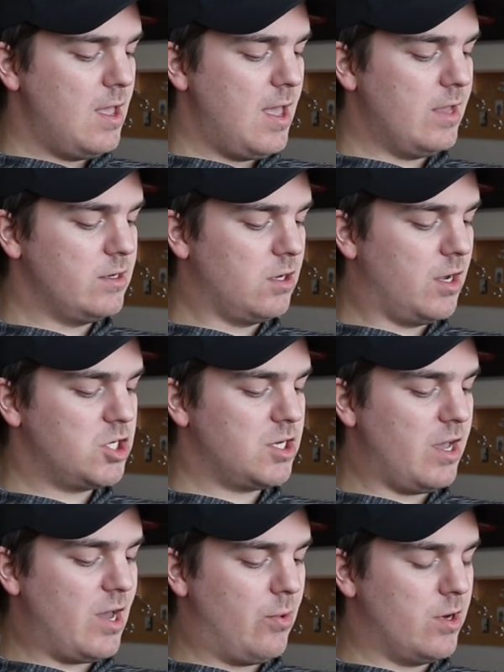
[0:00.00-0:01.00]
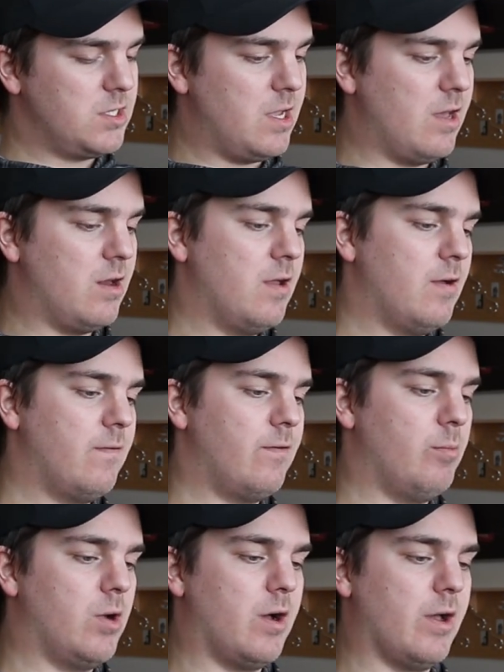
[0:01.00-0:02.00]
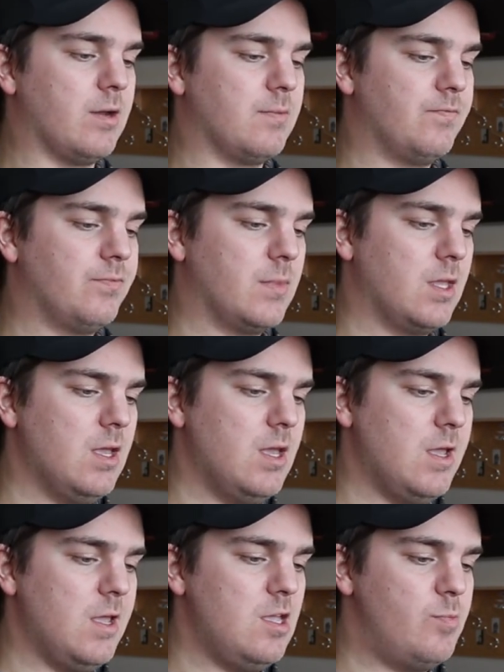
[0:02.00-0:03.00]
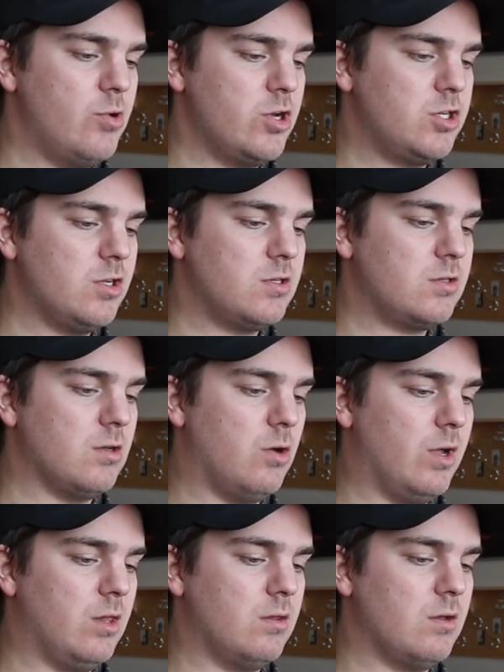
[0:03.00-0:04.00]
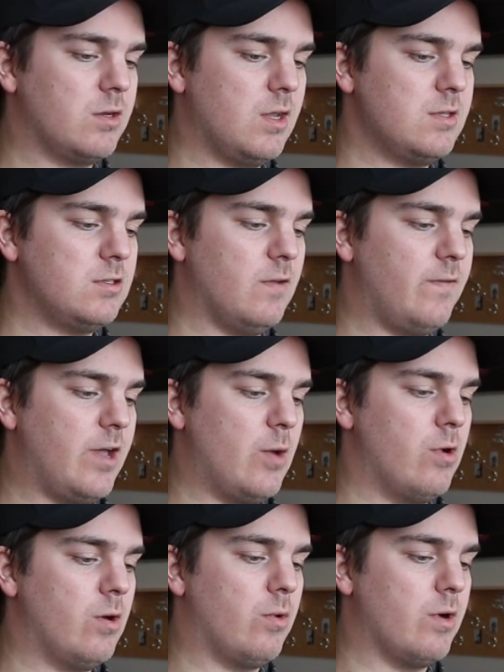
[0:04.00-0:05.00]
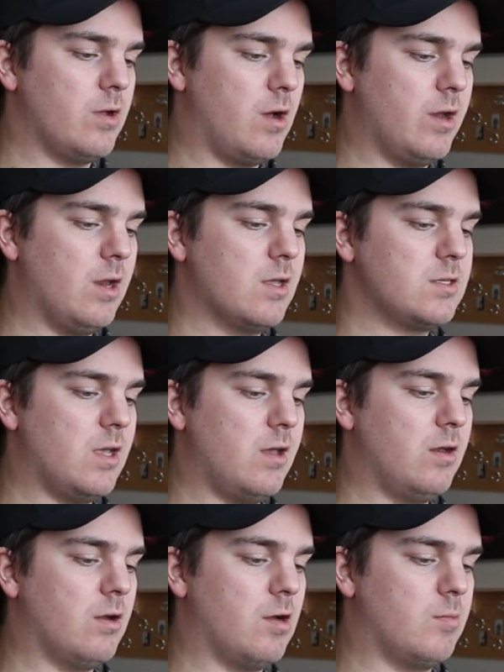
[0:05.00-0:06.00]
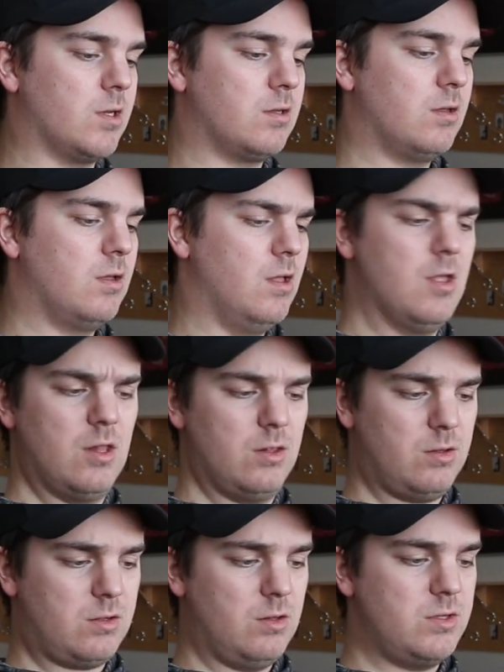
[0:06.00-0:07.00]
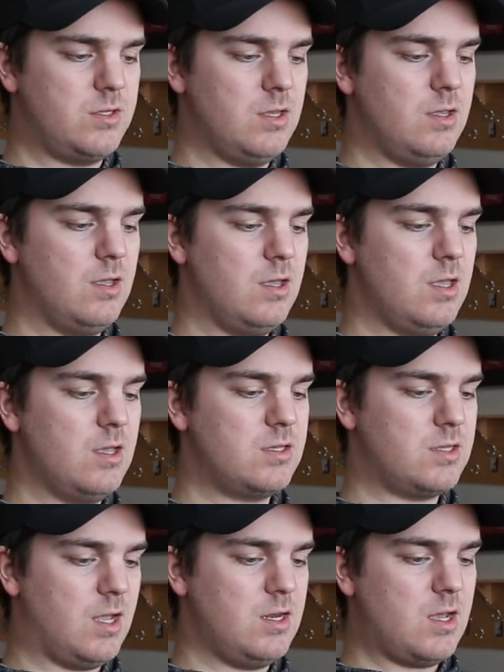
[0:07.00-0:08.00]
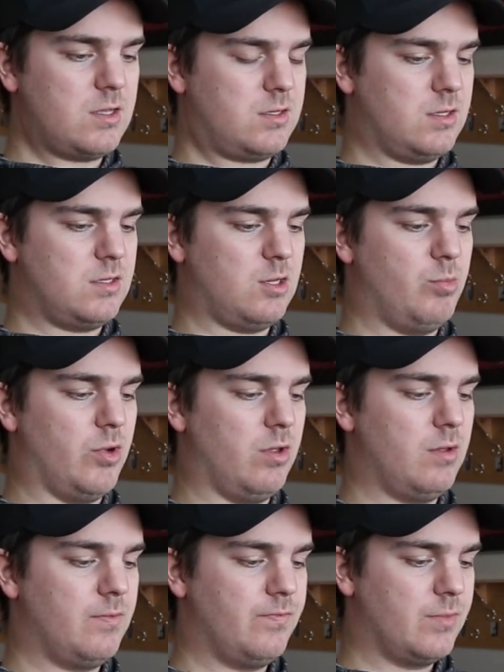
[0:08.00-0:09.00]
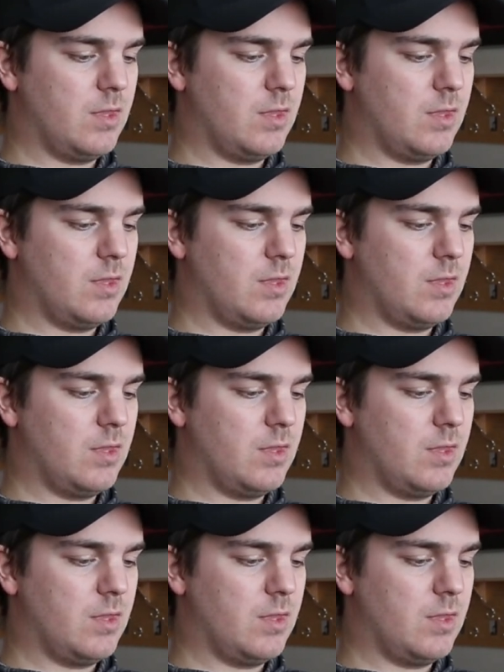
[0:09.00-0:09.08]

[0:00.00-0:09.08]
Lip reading: and touched Edward's head from behind. He pushed it so it looked as if Edward were nodding his head in agreement. "Look, Lucy, he is saying yes," said Bull.